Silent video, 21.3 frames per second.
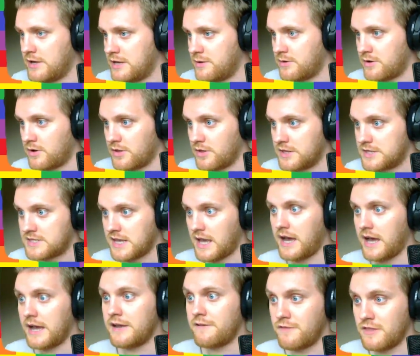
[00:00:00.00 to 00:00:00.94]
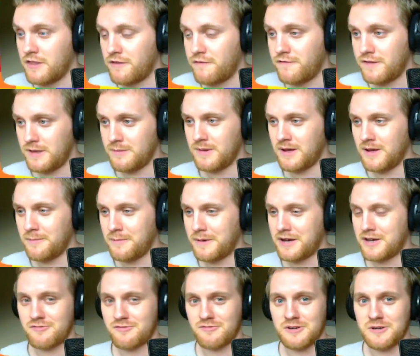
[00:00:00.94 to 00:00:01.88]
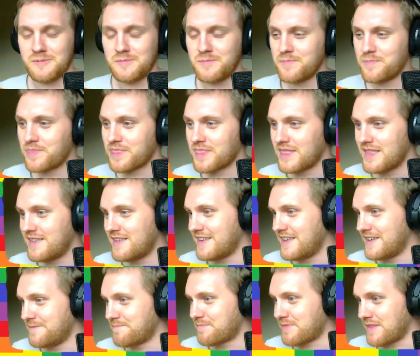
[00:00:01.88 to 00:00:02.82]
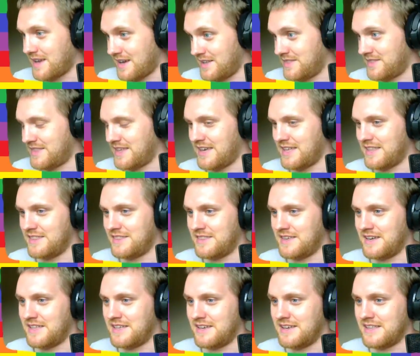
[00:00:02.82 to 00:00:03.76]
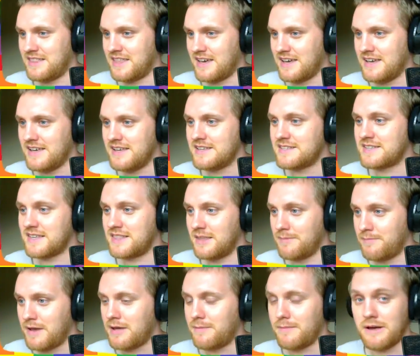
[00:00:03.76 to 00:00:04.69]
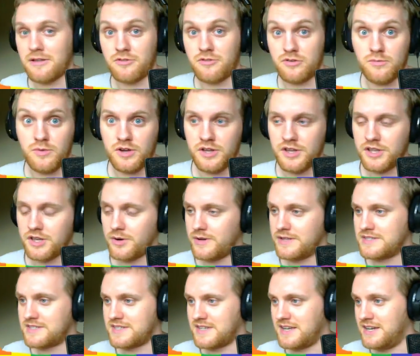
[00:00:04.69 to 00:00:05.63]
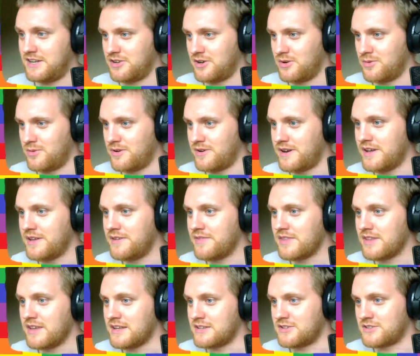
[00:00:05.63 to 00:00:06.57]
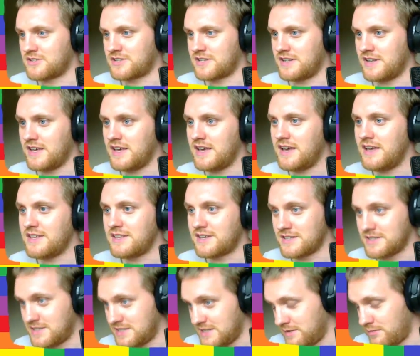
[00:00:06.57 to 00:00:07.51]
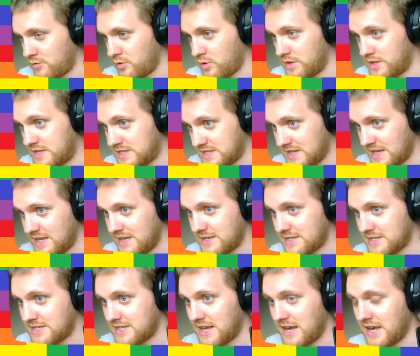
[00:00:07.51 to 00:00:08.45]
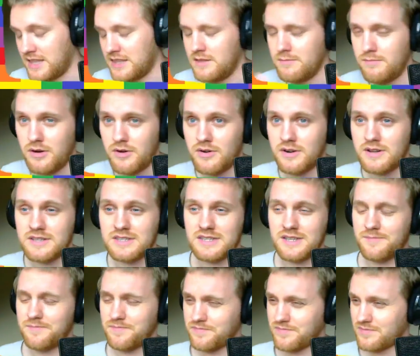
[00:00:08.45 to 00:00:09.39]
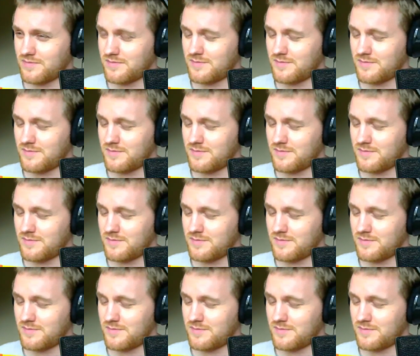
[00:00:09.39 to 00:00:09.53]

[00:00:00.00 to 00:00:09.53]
Here we've got the sign for the female bathroom, and there that is, and the male bathroom, we're going to go inside, don't worry. Just in here you can see you've got the sinks and the mirrors.